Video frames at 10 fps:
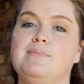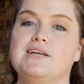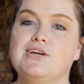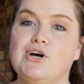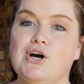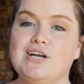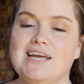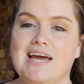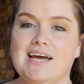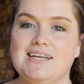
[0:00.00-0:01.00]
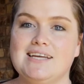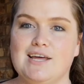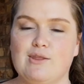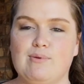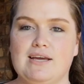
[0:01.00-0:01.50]
But God had
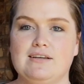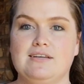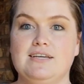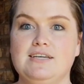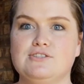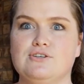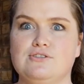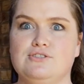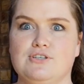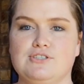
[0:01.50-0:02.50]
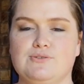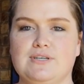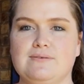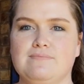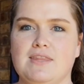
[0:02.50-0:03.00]
another plan. He told Joshua
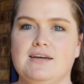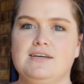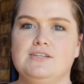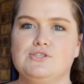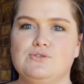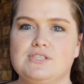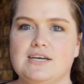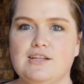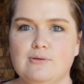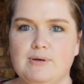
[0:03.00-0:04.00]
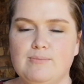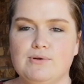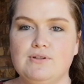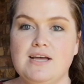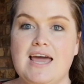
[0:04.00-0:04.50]
to tell the
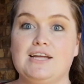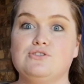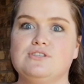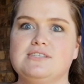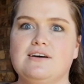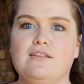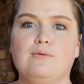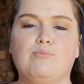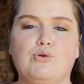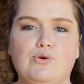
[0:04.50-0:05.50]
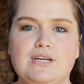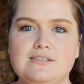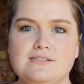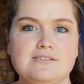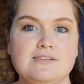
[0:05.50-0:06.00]
people and to tell the
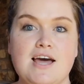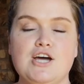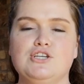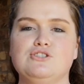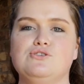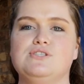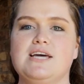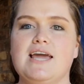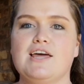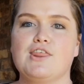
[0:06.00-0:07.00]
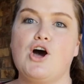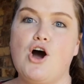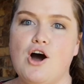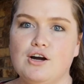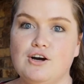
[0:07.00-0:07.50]
priests to take the
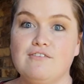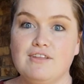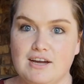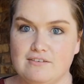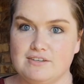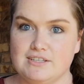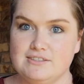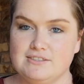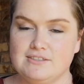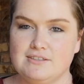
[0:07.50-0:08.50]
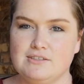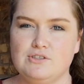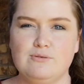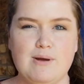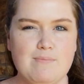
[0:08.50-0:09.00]
Ark of the Covenant. Do
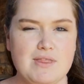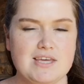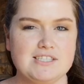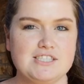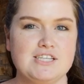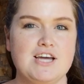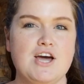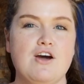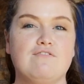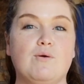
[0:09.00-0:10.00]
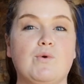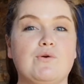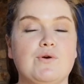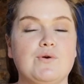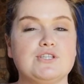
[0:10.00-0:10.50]
you remember this from
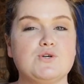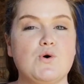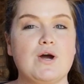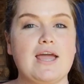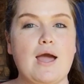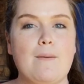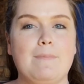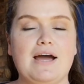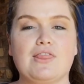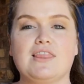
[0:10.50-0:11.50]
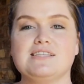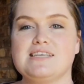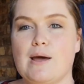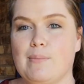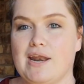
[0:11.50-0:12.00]
when we were talking about the
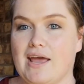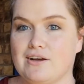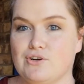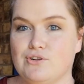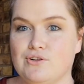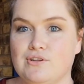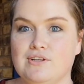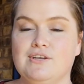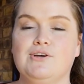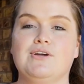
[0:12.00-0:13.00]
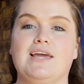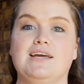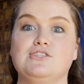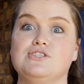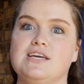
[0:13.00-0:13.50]
tabernacle?
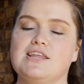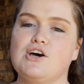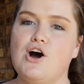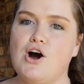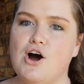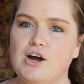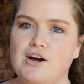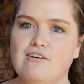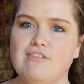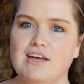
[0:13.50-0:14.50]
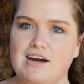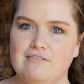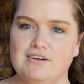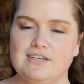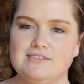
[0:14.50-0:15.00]
Okay, to take the Ark of the
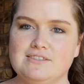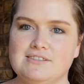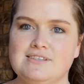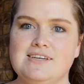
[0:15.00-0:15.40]
Covenant